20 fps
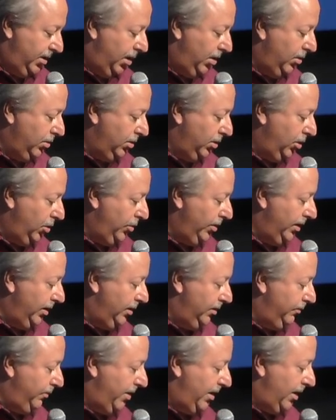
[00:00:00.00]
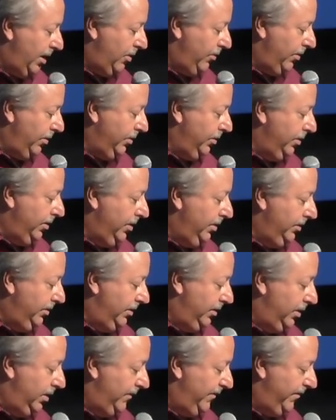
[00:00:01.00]
All glory and power to
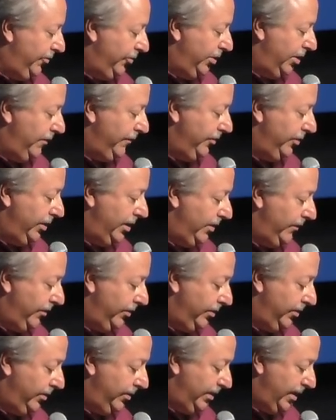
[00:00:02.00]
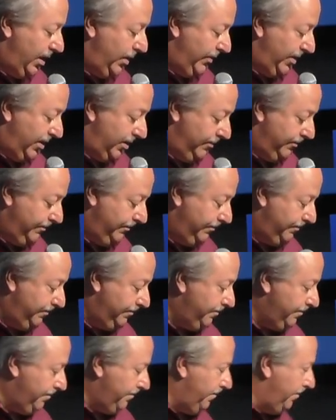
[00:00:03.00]
him forever and ever. Amen.
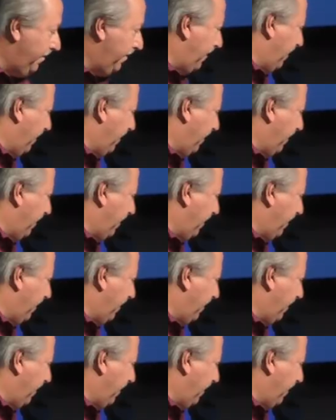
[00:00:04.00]
Amen.